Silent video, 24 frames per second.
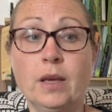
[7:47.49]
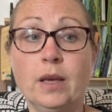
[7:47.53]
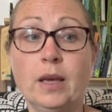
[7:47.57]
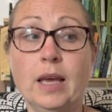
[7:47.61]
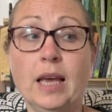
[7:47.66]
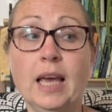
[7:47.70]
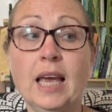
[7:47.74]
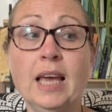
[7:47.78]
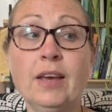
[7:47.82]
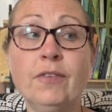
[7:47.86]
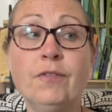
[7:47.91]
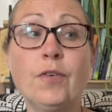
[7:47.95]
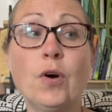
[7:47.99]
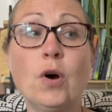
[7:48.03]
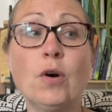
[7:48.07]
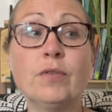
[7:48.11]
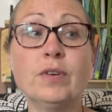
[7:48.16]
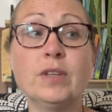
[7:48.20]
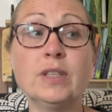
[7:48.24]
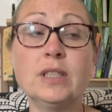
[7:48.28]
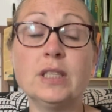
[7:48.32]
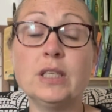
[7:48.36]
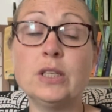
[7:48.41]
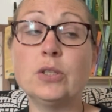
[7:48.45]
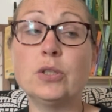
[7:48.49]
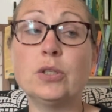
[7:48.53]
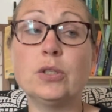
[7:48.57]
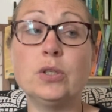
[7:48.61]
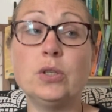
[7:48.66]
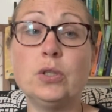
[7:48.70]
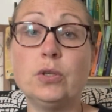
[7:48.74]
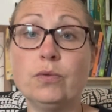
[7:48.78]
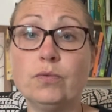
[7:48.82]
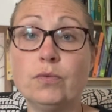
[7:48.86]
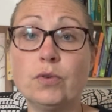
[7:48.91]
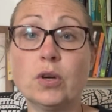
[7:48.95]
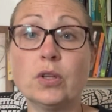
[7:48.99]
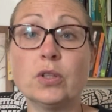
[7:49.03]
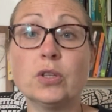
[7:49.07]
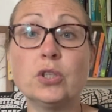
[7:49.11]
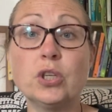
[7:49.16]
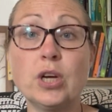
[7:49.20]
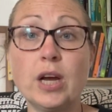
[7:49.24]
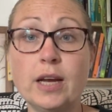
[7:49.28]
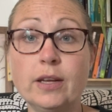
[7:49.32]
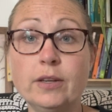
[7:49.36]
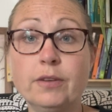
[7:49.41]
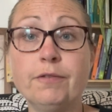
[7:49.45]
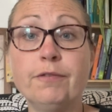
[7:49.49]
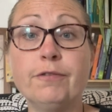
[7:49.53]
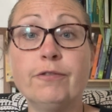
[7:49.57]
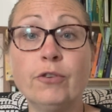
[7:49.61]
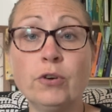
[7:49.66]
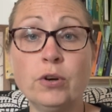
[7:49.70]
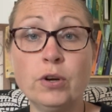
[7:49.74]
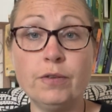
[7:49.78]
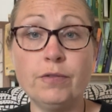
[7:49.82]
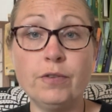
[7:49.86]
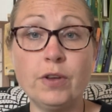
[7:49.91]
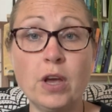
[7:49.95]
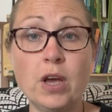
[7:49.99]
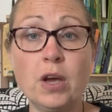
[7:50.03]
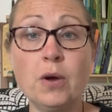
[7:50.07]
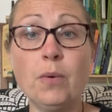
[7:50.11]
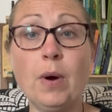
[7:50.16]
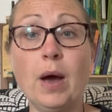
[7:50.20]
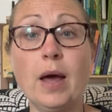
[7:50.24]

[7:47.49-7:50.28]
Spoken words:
If obviously you've got the child in front of you